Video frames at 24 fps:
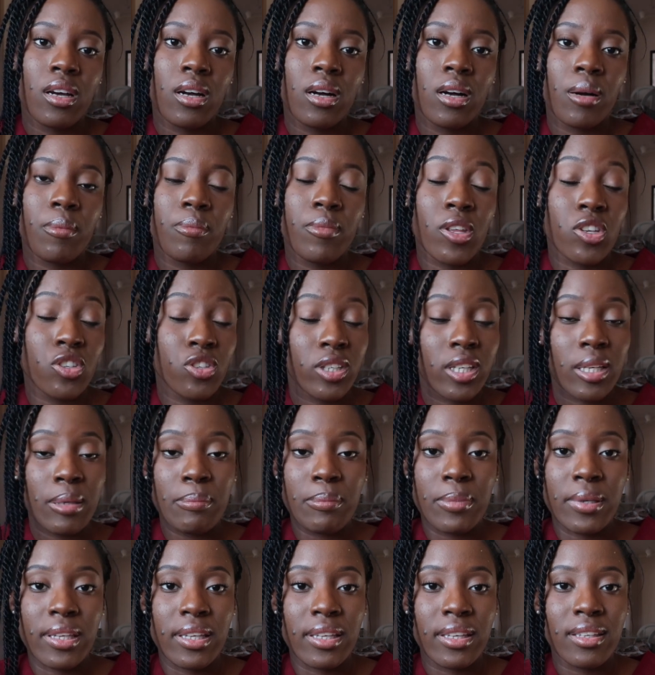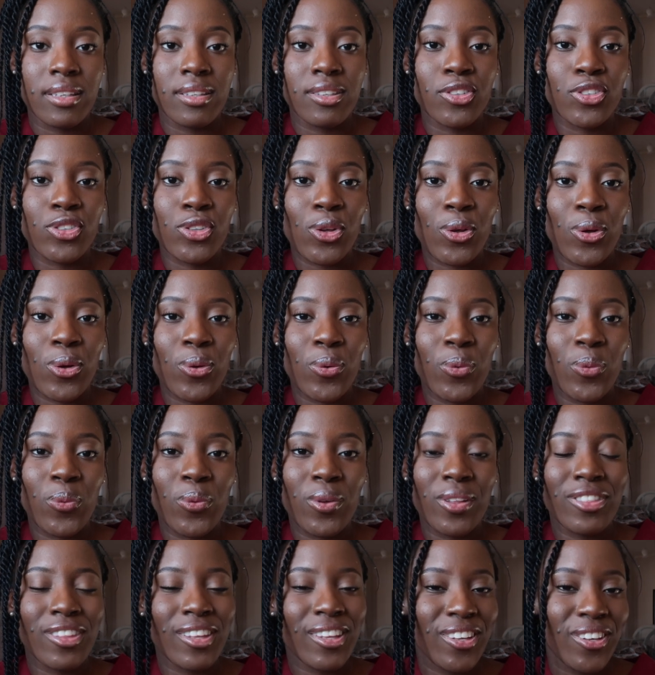um, that you can be so
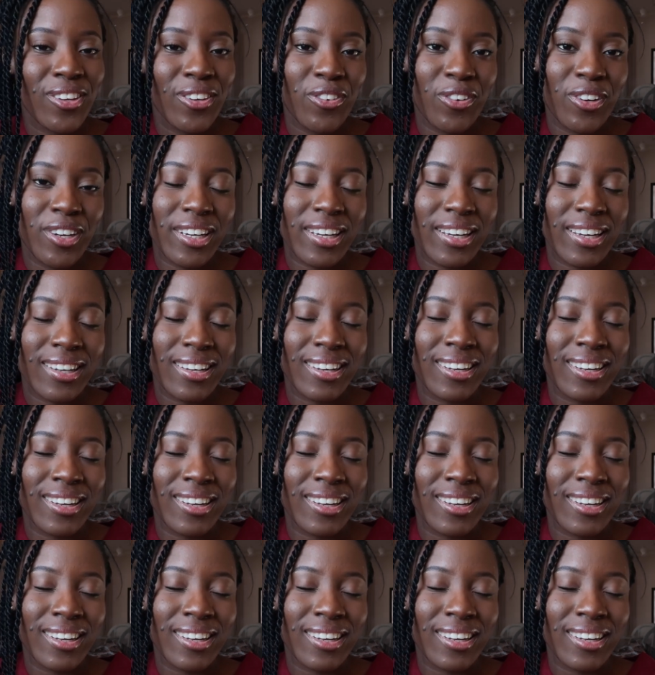thank you Rega